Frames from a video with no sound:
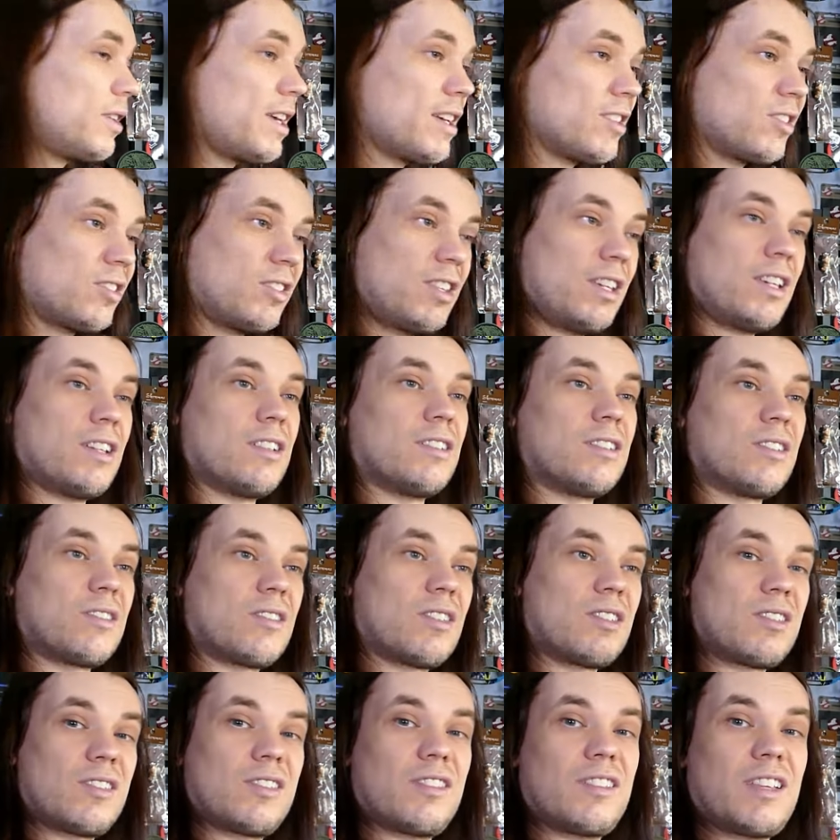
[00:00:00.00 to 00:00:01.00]
get
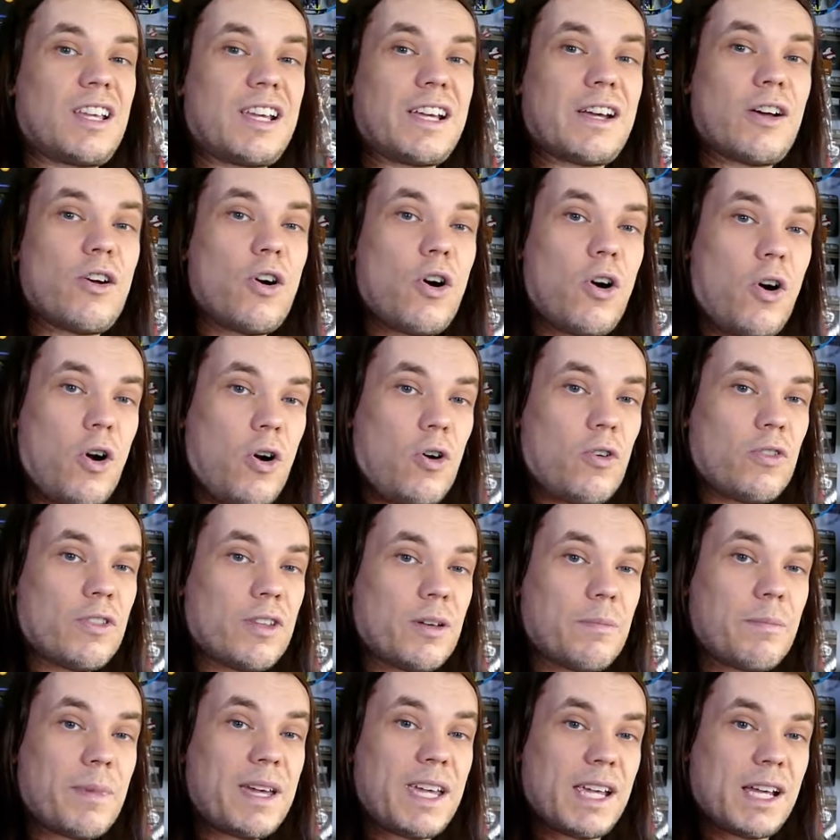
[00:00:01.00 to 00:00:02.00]
stickers to stick
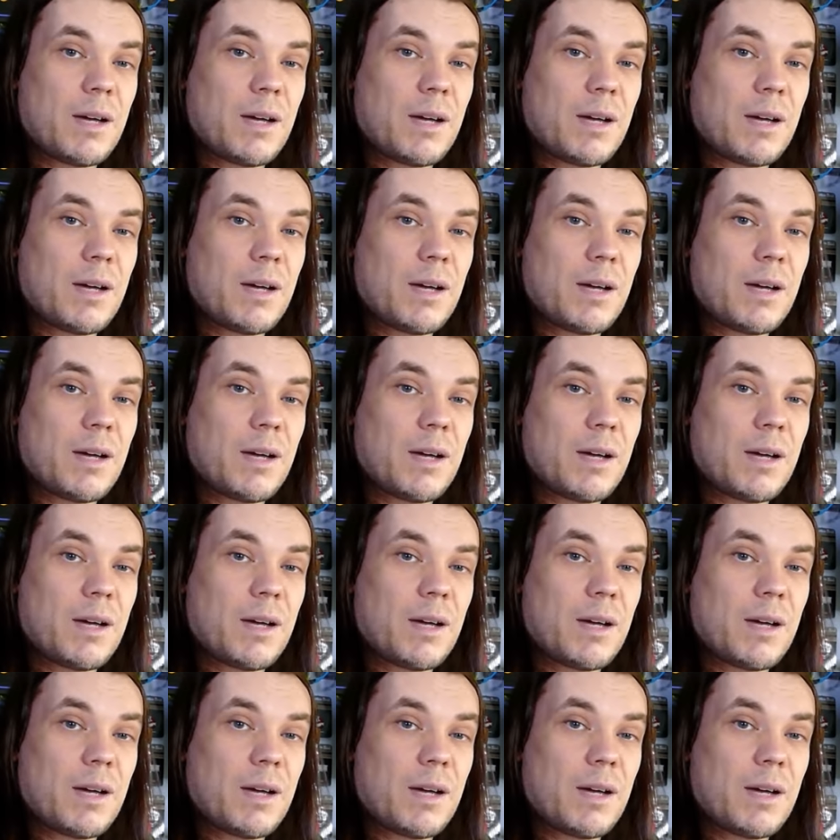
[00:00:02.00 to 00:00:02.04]
on and make